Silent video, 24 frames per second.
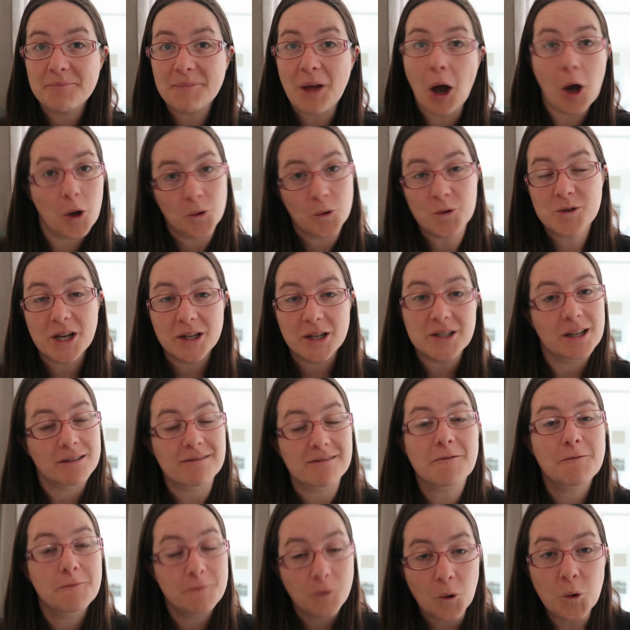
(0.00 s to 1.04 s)
I also
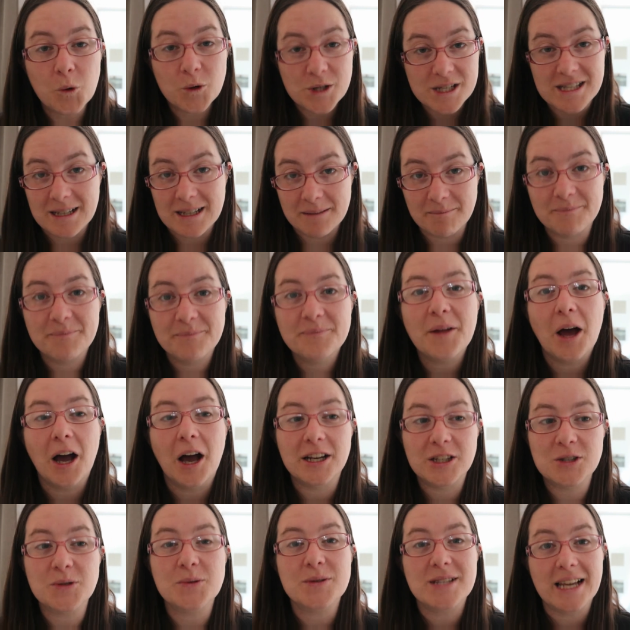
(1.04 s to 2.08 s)
don't force them. I
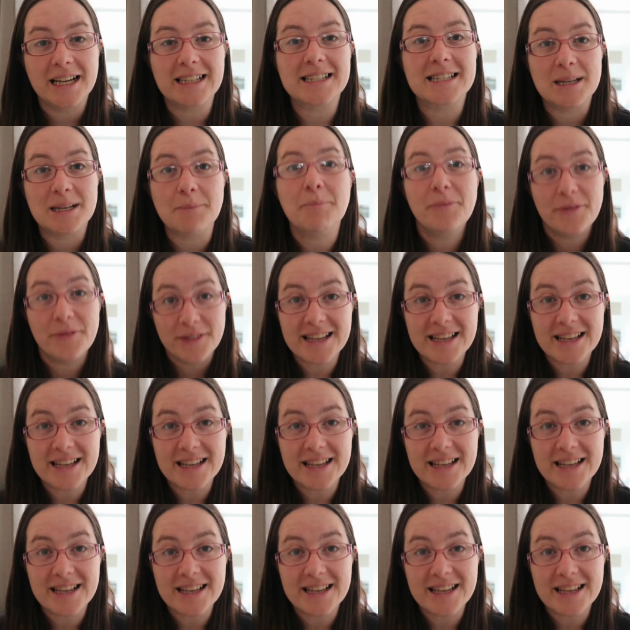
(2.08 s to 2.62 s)
do say to them,